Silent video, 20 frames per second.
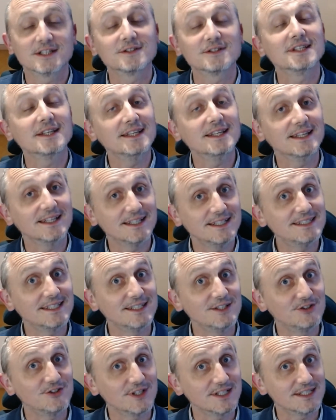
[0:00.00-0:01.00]
Or something is
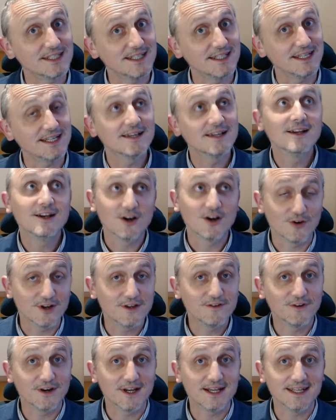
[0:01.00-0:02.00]
interesting, or
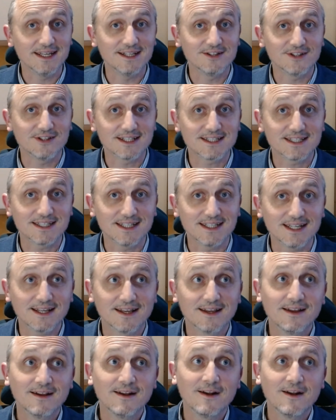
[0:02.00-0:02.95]
I find interesting.